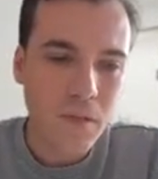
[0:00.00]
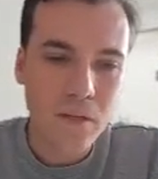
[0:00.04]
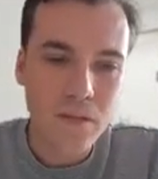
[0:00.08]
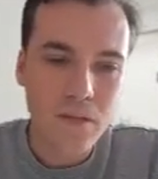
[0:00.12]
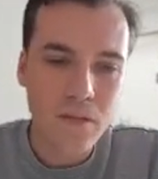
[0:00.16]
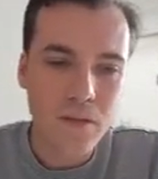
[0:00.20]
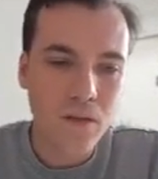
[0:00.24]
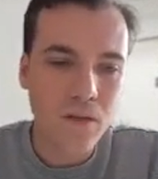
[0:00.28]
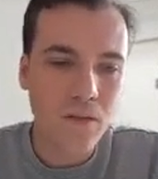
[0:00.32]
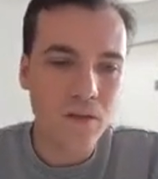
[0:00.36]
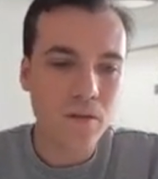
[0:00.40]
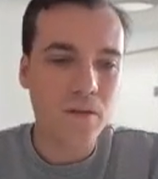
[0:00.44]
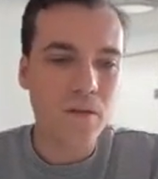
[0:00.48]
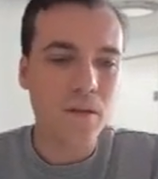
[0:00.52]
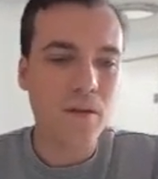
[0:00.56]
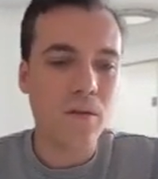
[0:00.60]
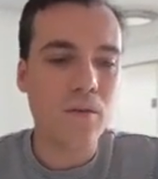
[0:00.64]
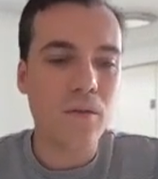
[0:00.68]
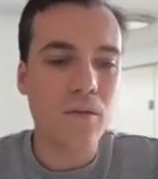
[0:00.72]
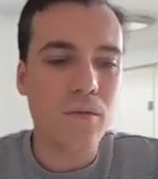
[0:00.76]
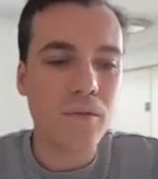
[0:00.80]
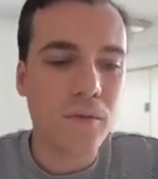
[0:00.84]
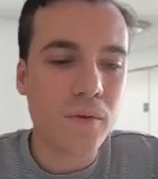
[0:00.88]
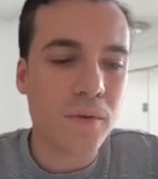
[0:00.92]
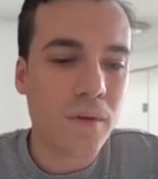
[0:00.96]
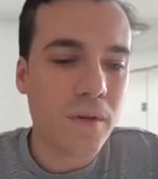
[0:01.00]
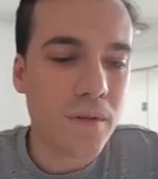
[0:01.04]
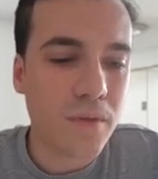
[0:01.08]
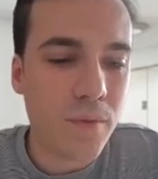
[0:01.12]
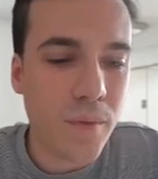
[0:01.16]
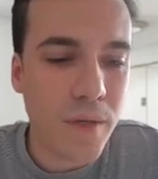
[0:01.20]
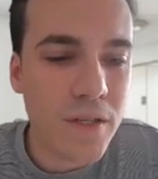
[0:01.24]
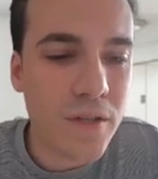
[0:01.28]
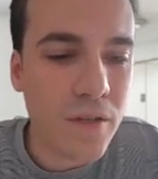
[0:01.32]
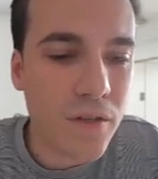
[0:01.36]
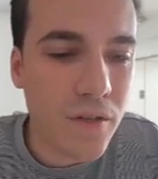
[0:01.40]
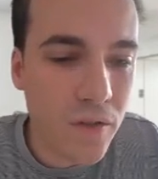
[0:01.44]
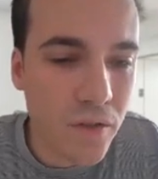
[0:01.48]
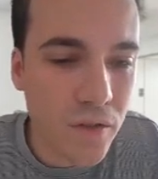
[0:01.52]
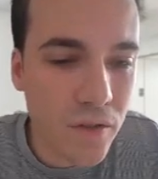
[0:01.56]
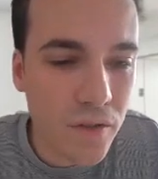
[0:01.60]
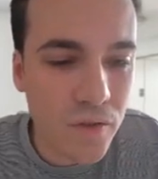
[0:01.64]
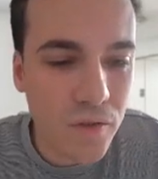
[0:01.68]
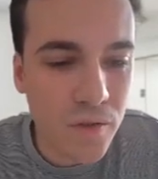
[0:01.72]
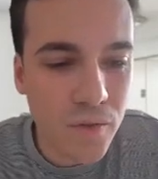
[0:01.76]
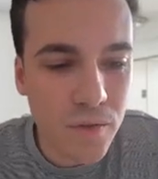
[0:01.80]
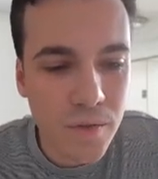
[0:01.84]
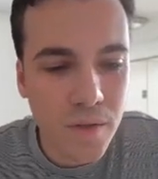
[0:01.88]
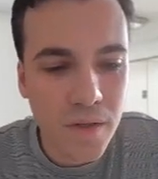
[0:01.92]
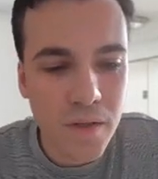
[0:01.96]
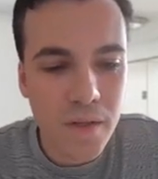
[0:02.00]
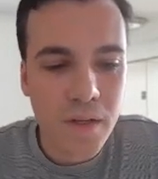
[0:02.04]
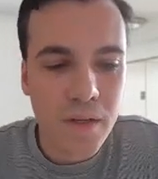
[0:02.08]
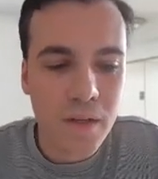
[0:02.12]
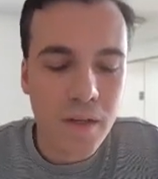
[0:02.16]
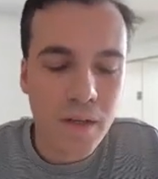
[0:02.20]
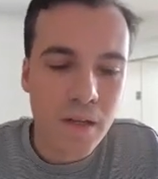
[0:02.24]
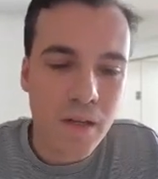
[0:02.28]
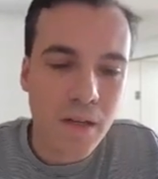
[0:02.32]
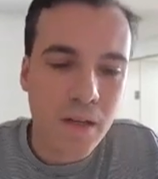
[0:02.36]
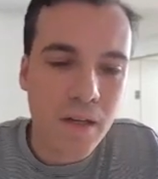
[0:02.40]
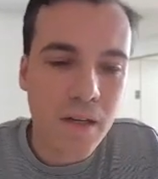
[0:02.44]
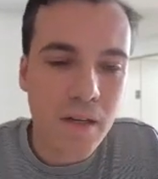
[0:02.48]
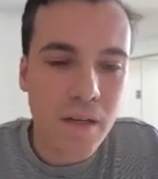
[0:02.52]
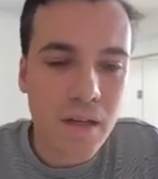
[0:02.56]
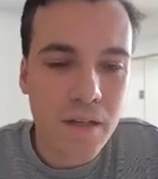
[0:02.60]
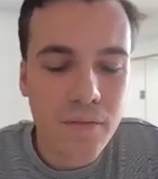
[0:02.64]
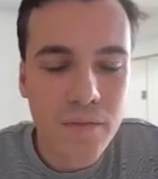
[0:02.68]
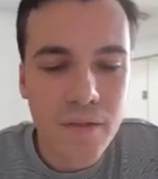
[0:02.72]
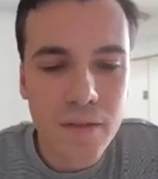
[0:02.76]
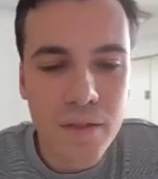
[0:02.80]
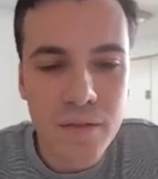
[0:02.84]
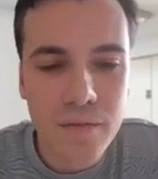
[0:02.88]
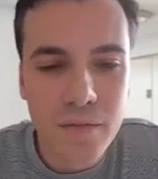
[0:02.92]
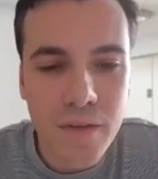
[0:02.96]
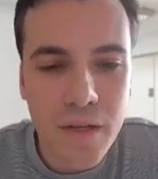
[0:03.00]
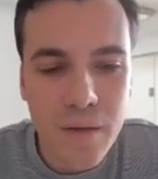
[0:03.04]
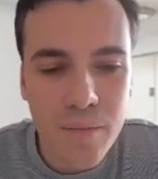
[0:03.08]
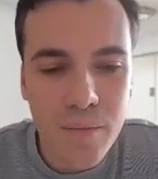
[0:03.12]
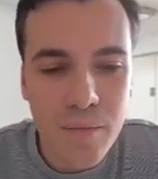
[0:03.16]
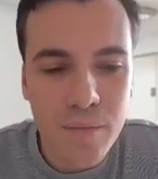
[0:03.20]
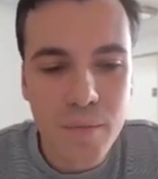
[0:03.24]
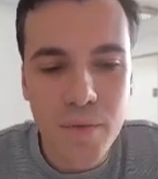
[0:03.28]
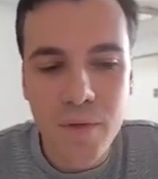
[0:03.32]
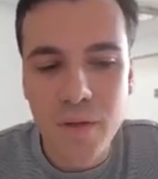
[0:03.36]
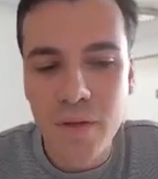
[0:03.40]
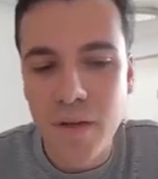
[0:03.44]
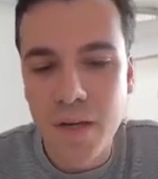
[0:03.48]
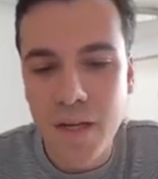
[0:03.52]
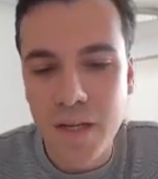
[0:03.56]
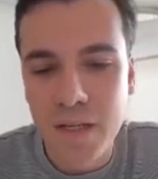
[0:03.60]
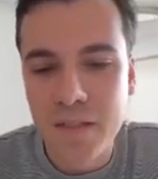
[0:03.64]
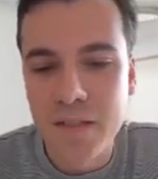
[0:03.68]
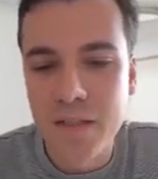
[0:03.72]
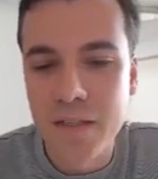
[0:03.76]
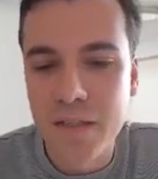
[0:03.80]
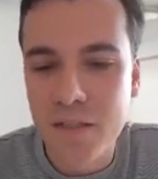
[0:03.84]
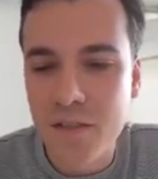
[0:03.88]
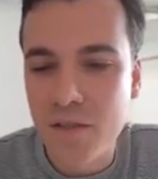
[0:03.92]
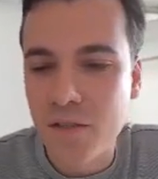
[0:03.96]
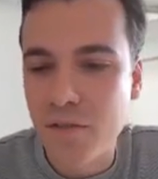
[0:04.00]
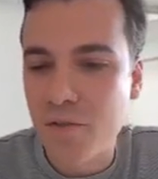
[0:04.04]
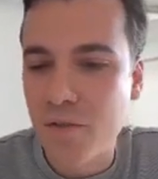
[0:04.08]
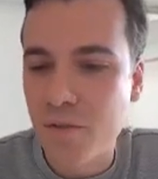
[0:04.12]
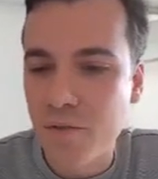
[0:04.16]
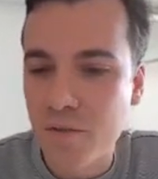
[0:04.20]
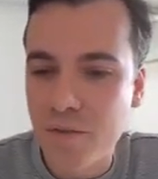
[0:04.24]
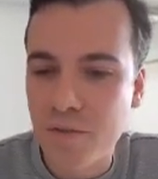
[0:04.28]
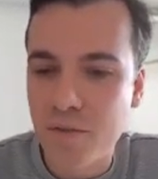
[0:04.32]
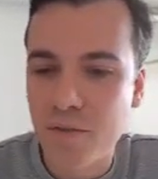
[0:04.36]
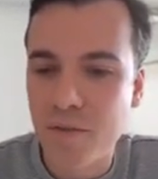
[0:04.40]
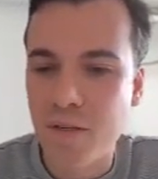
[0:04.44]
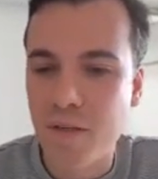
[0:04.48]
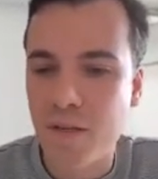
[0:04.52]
So of course, what you could do if you develop a model like this, you could